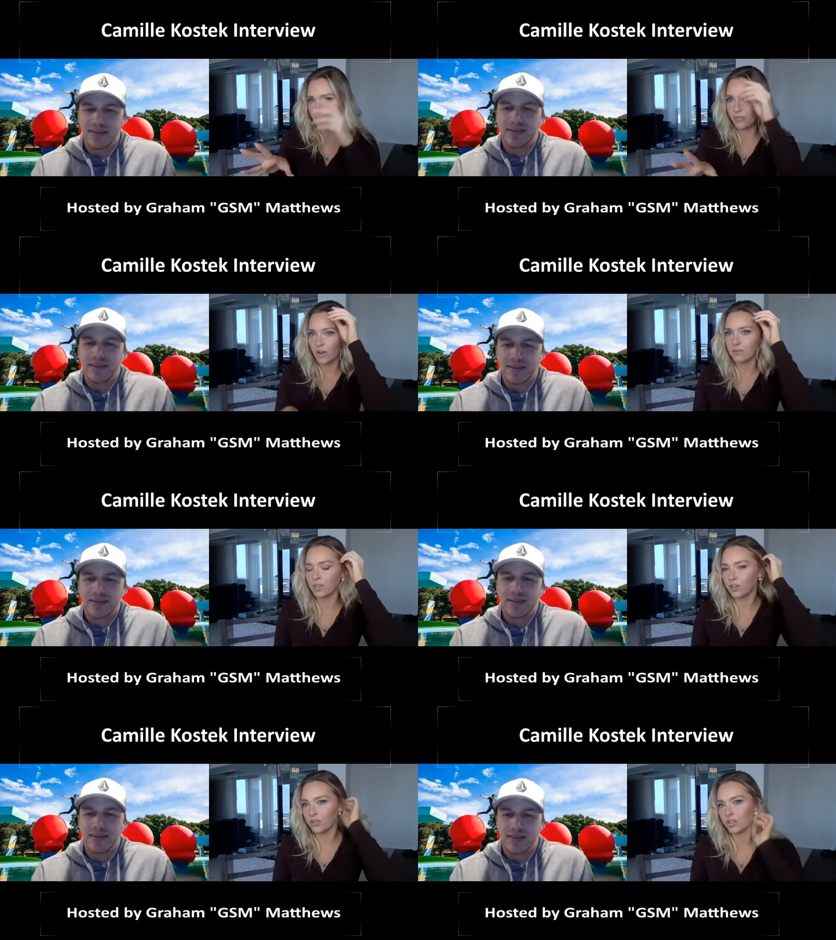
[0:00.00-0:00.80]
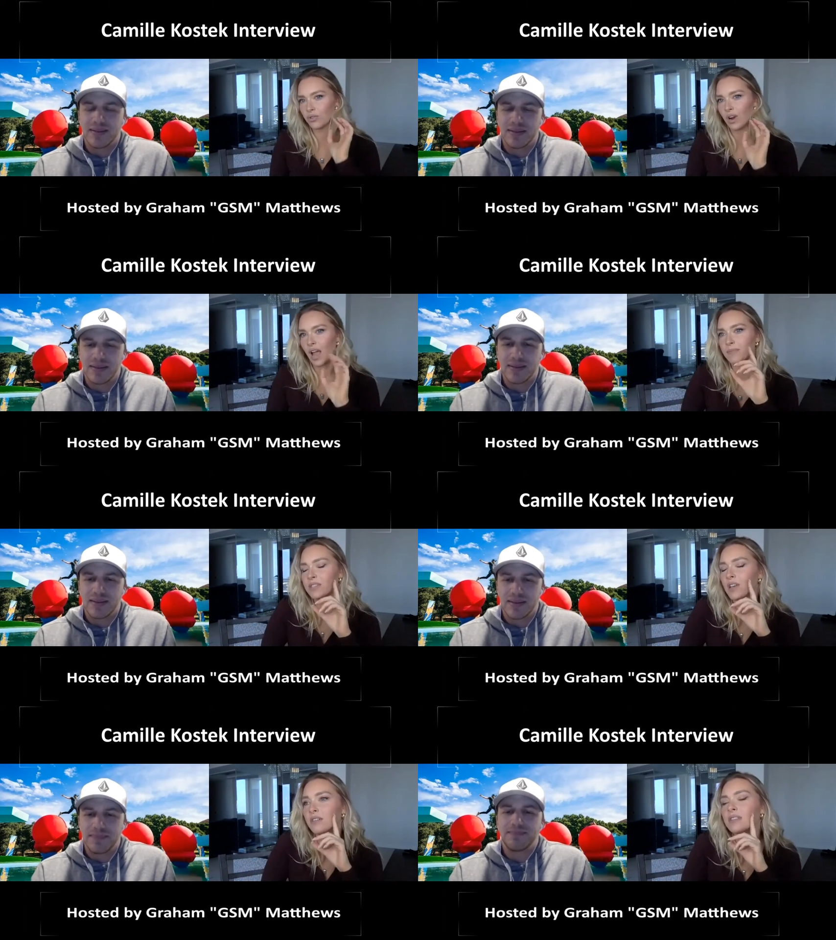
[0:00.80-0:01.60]
Speaker 1: we film, you know, the newer
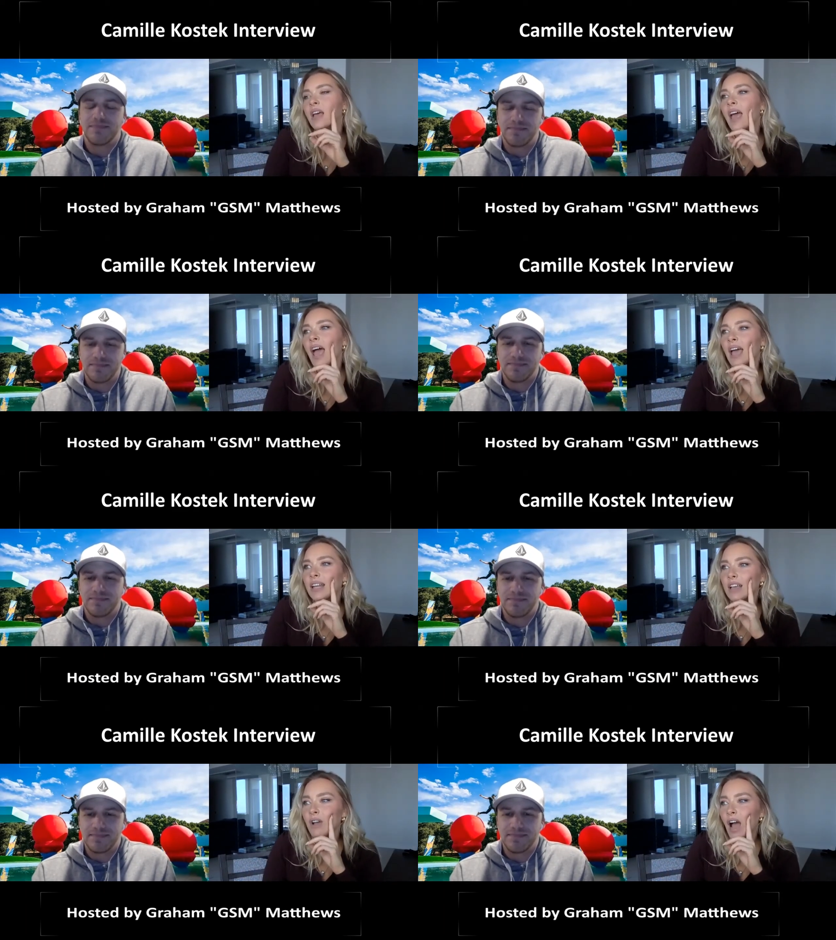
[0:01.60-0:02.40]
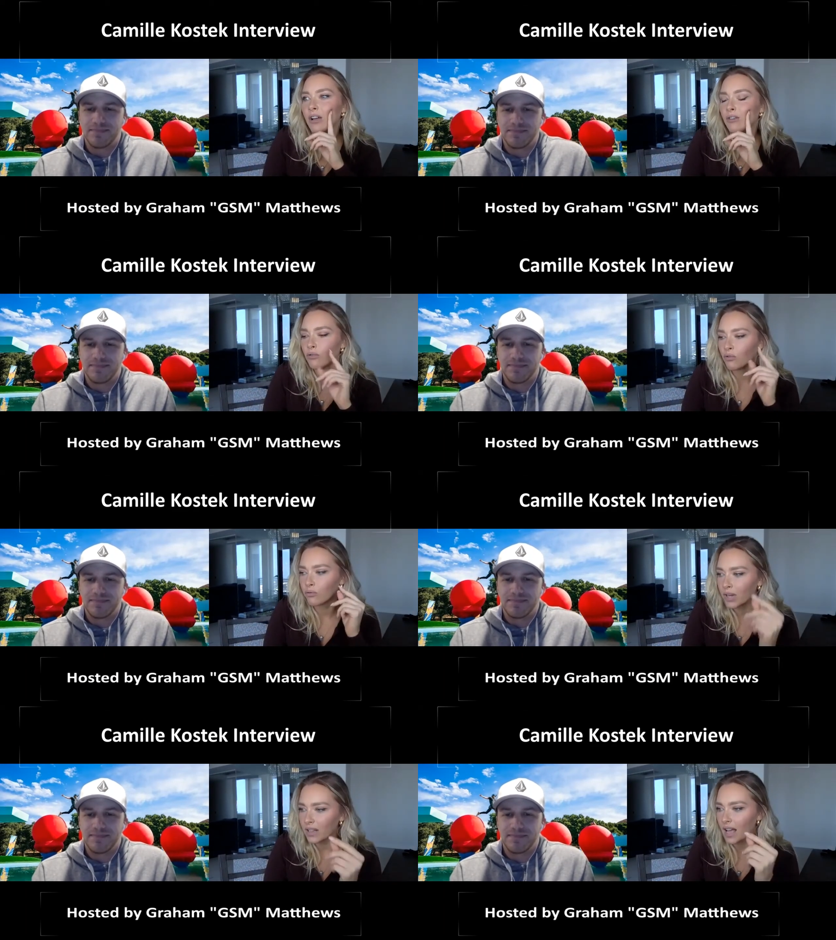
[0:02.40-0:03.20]
episodes. And I I
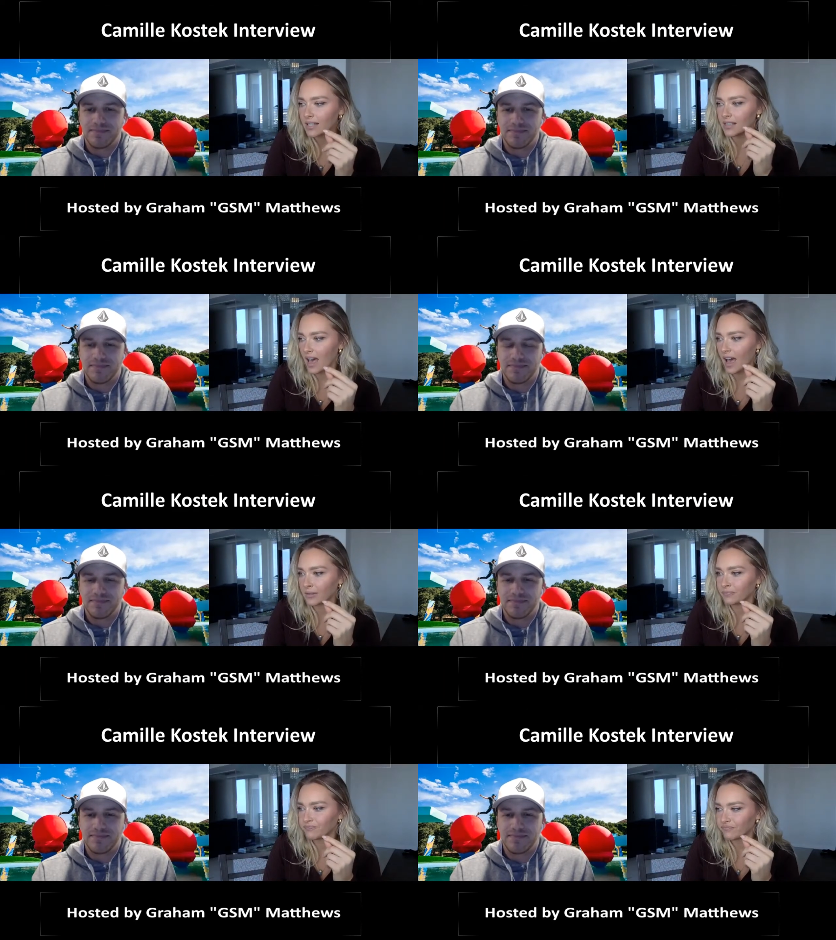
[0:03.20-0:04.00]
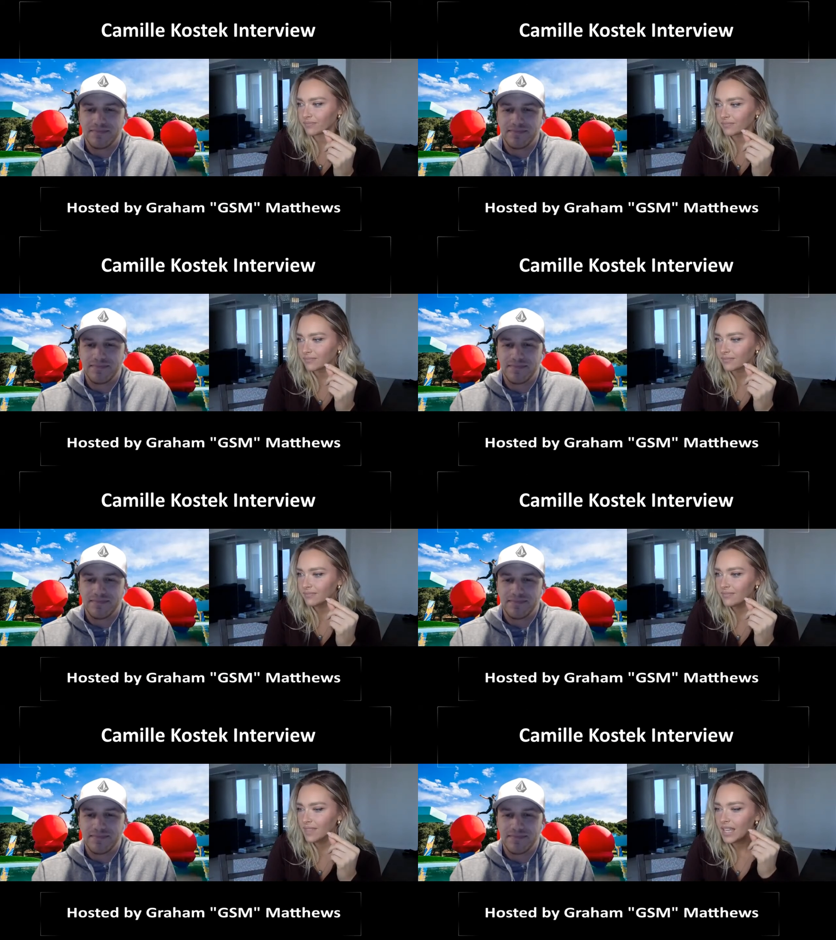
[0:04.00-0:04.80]
realized that
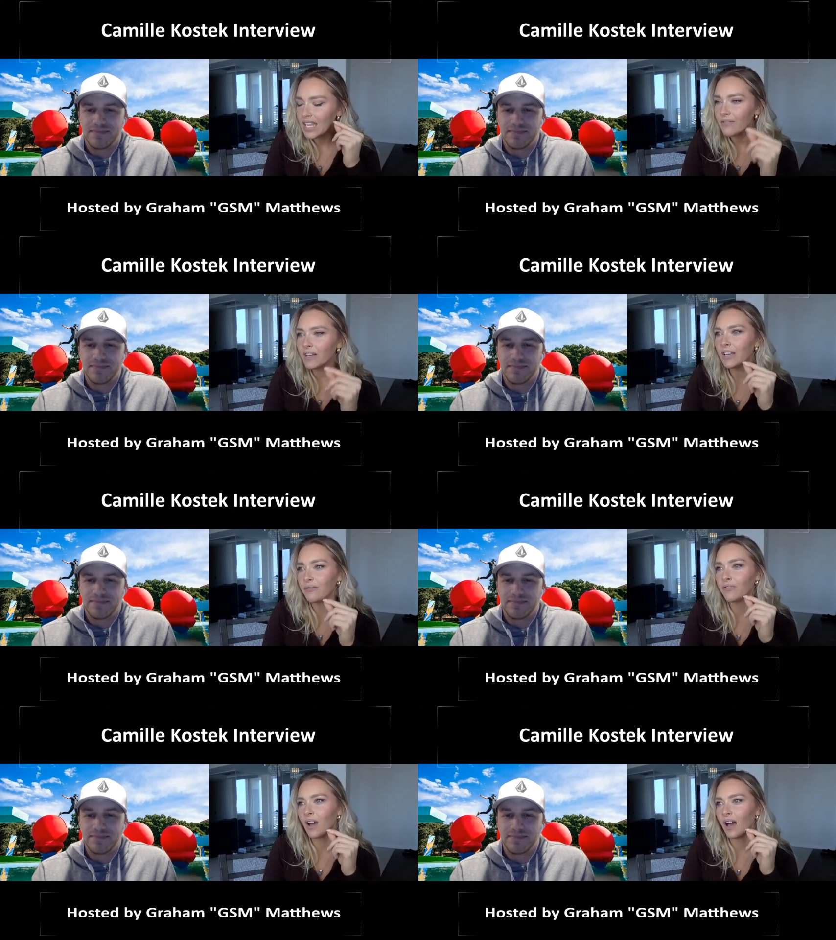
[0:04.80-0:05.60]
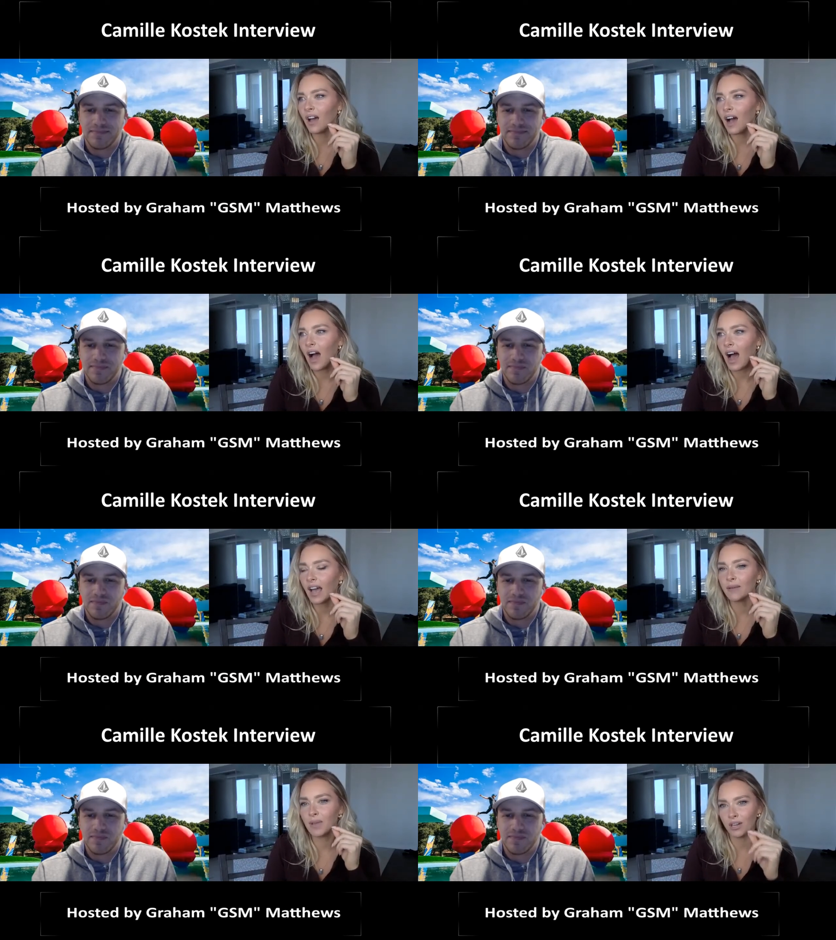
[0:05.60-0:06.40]
even if
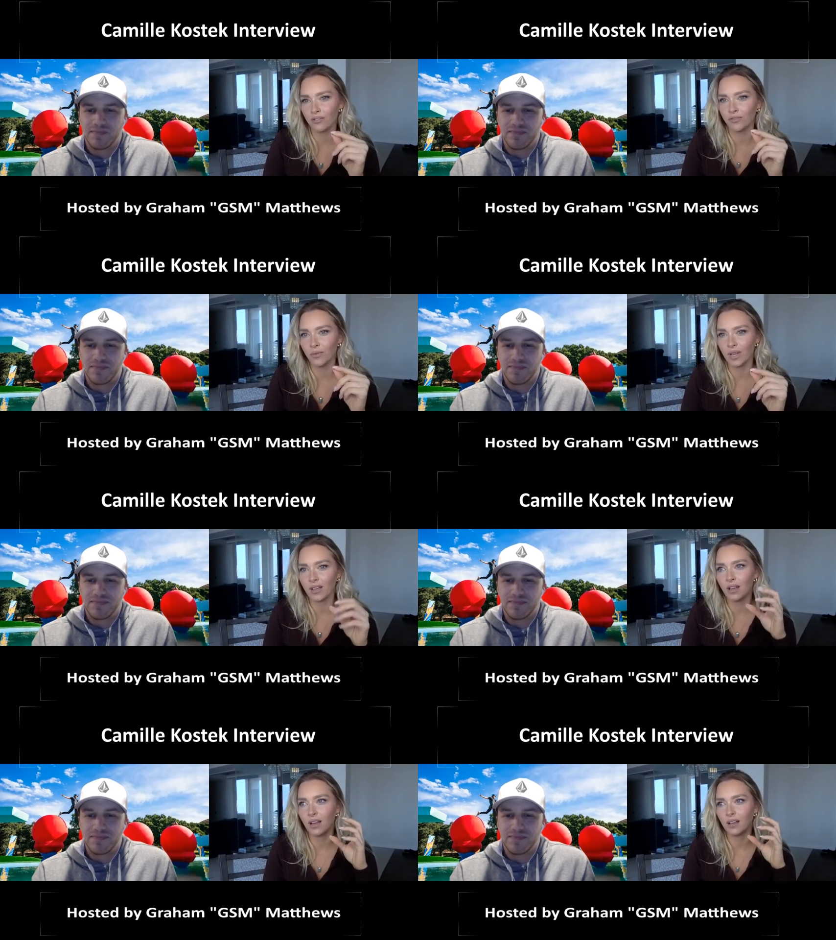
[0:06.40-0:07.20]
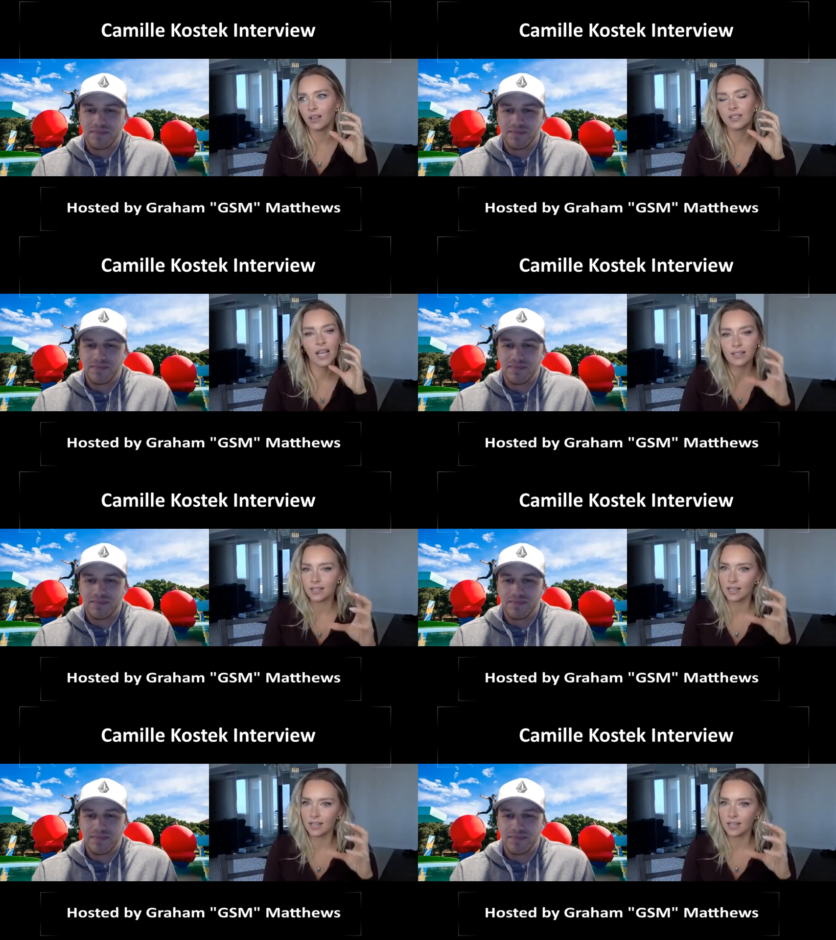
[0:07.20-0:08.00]
I am interviewing
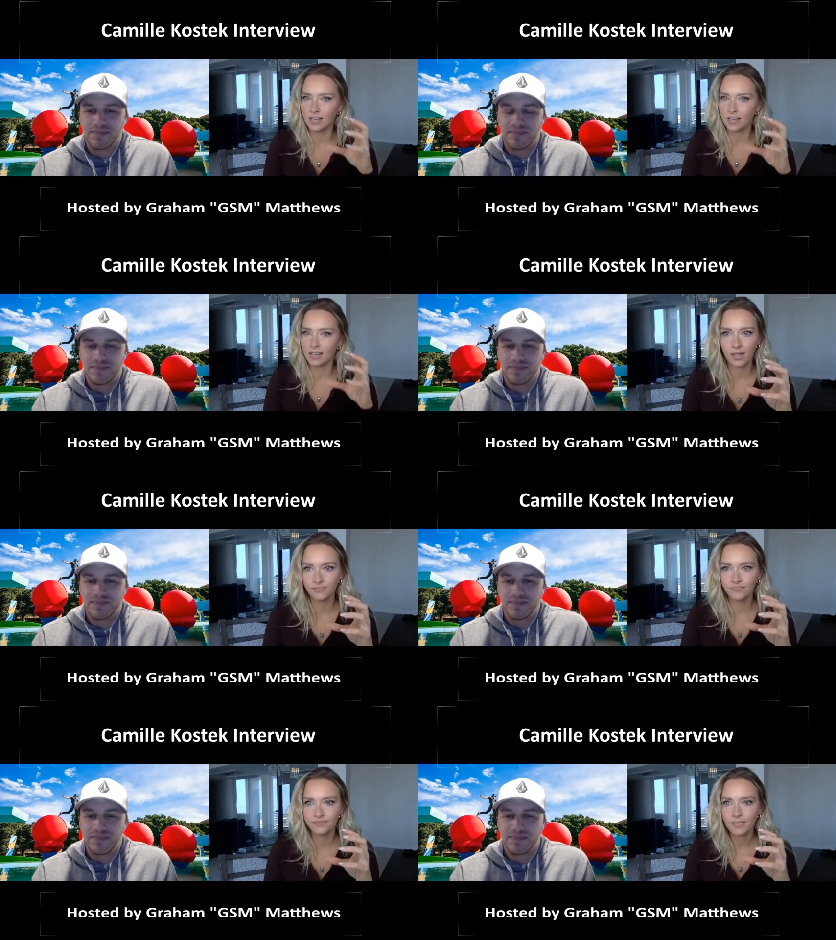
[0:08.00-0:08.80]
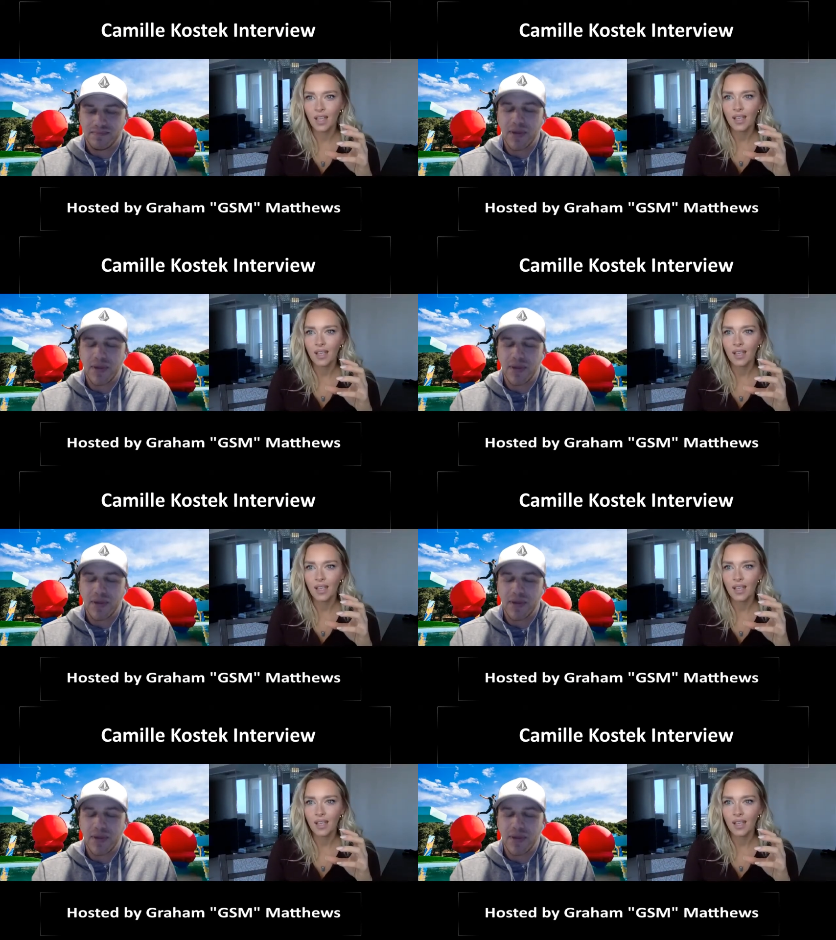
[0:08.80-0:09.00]
contestant number one